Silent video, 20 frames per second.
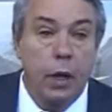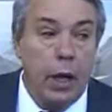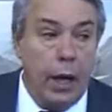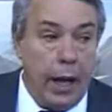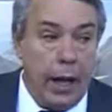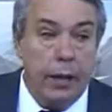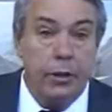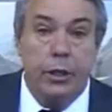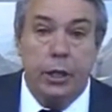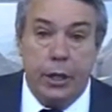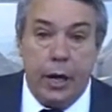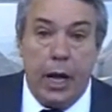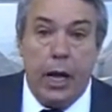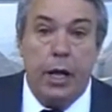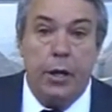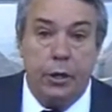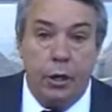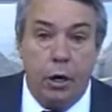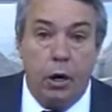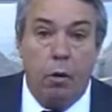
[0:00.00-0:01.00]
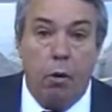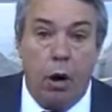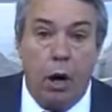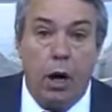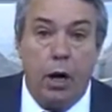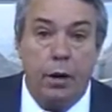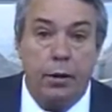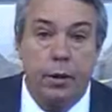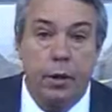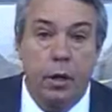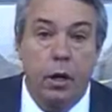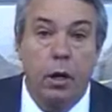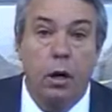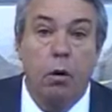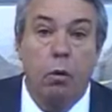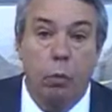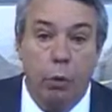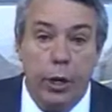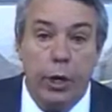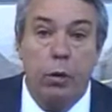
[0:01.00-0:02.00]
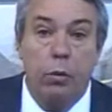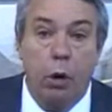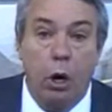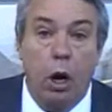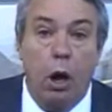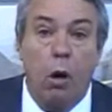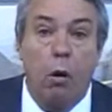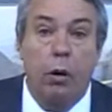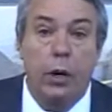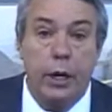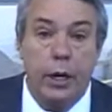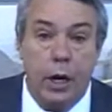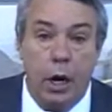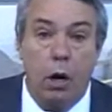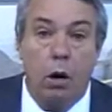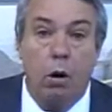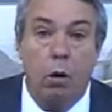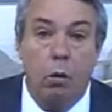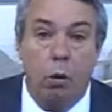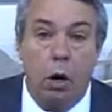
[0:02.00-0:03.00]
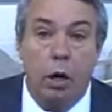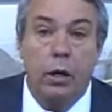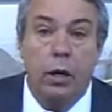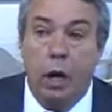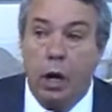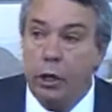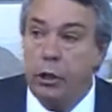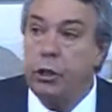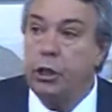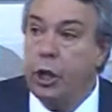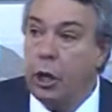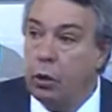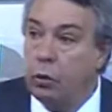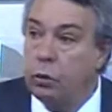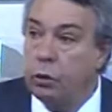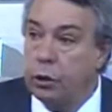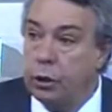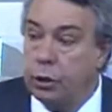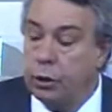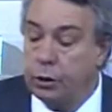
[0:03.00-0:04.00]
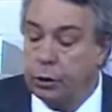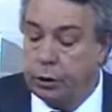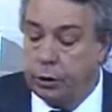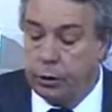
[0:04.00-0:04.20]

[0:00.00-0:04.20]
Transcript: And today, you know what? We will only know what God shows us.